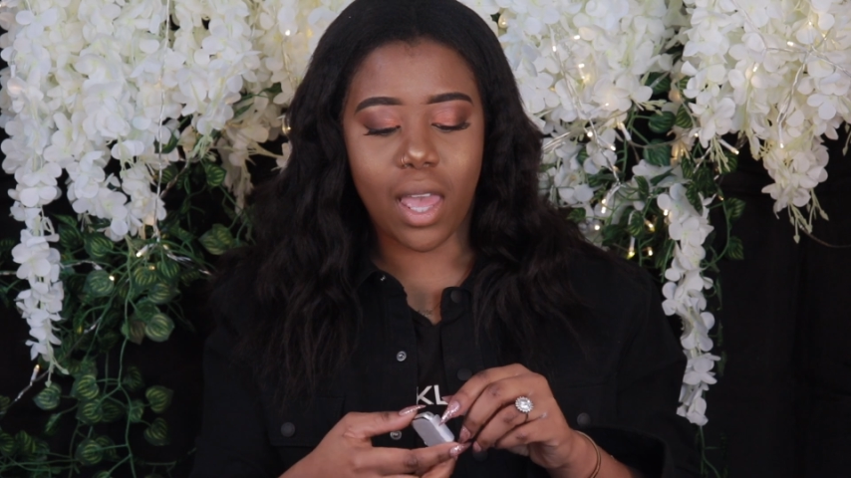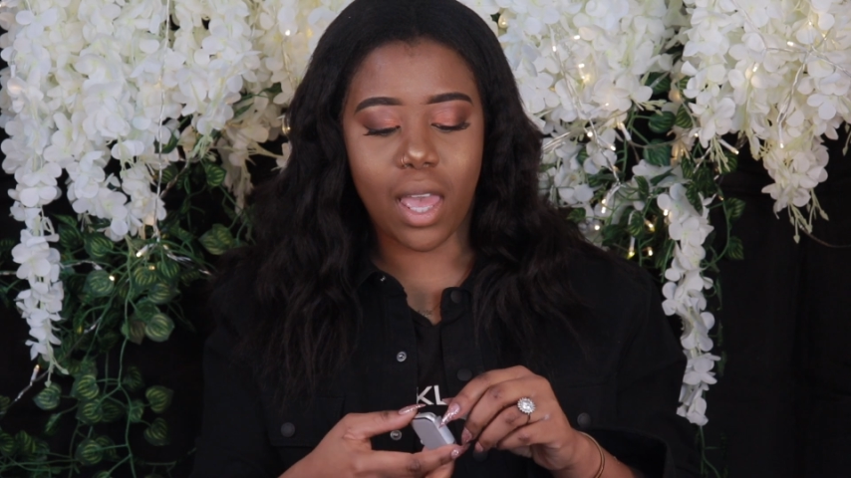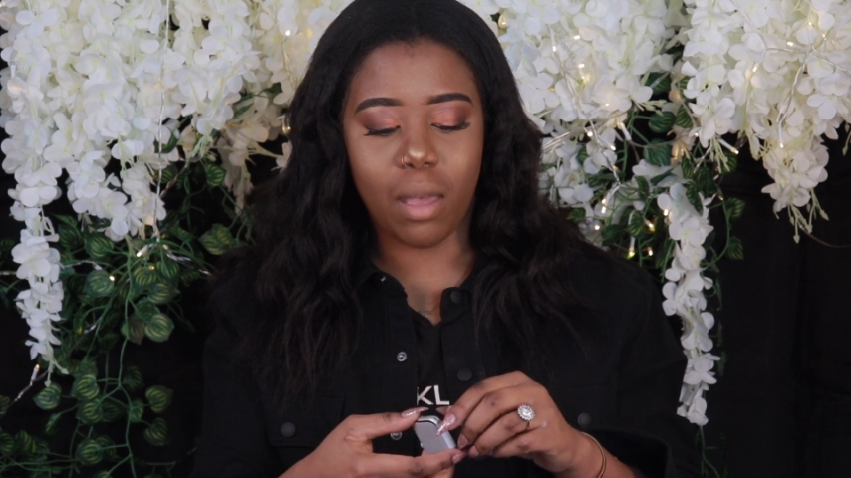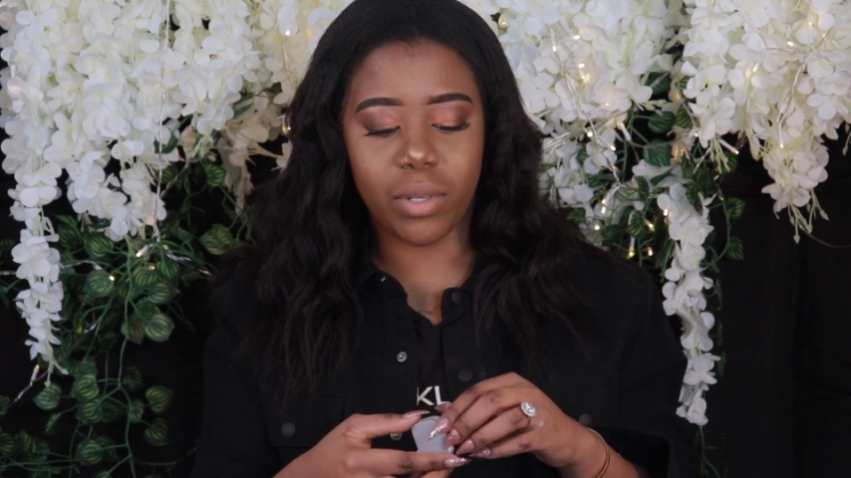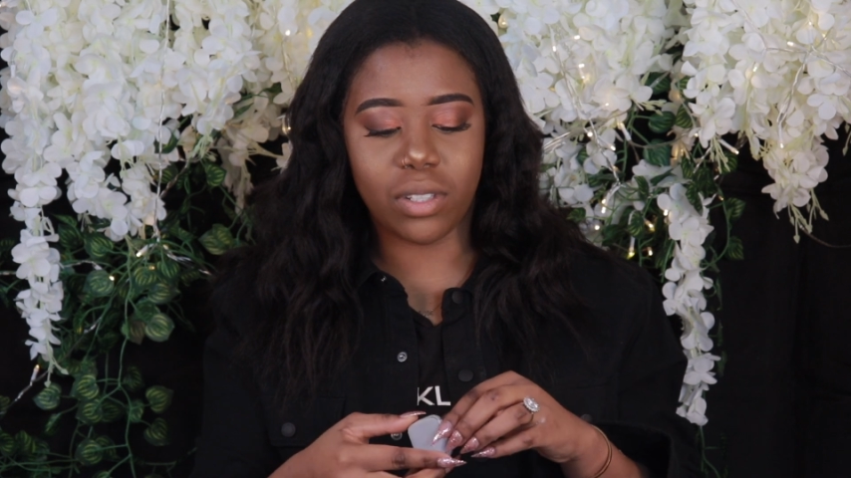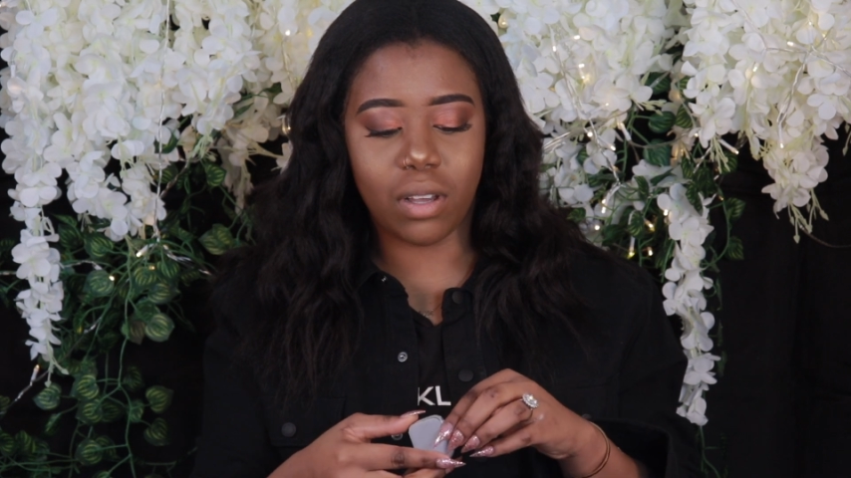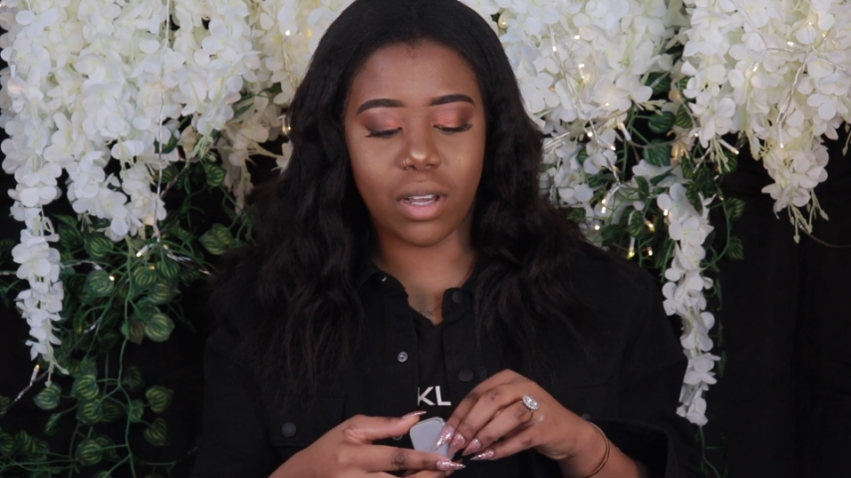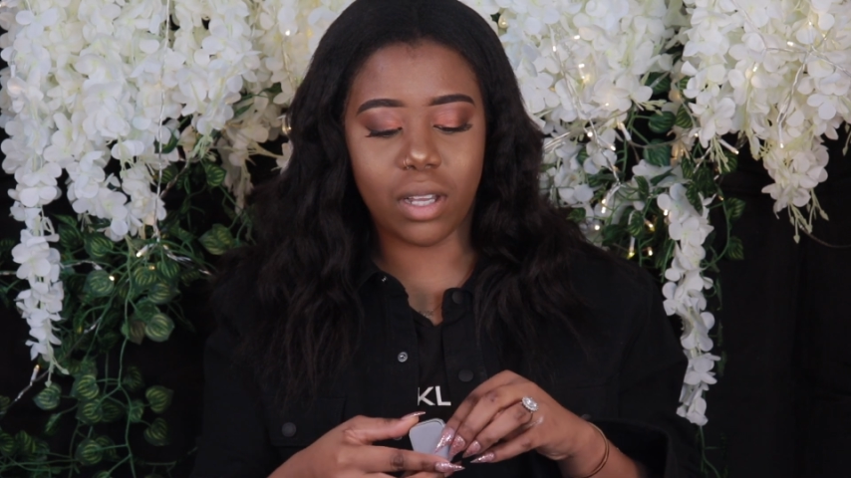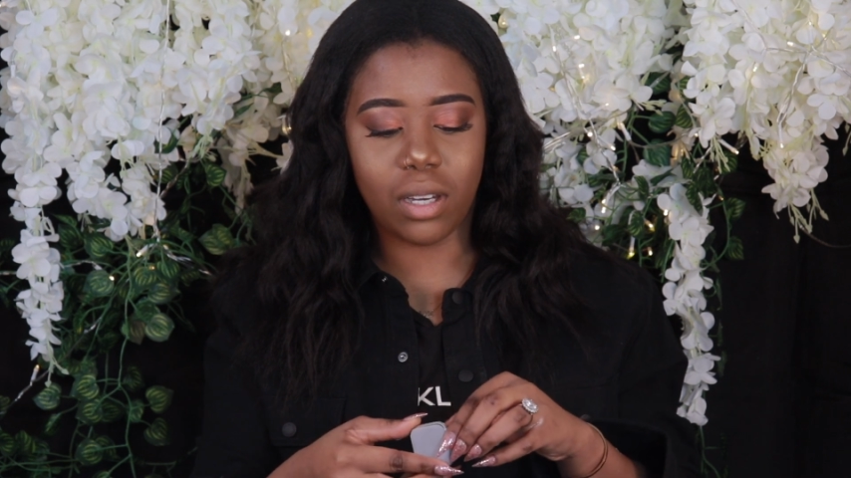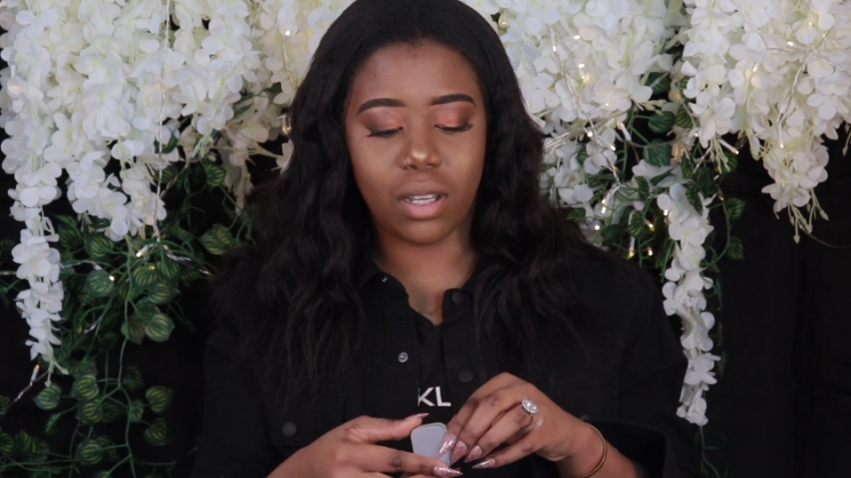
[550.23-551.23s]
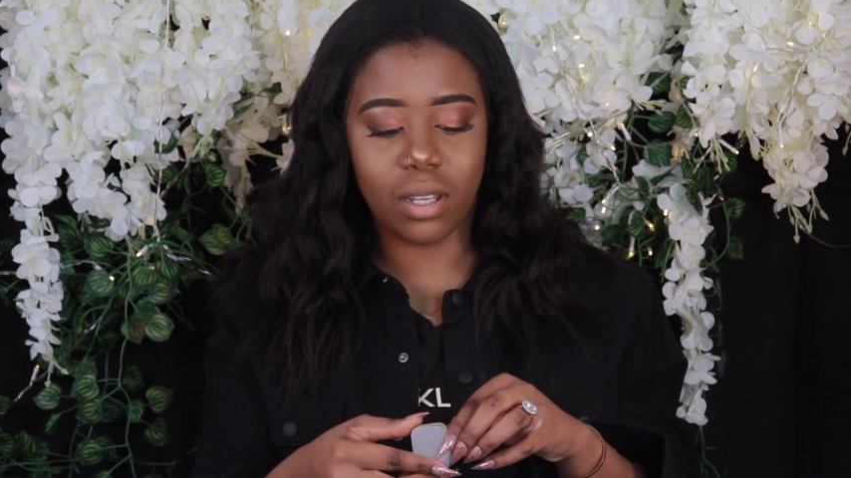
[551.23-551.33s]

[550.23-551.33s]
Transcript: Amazon.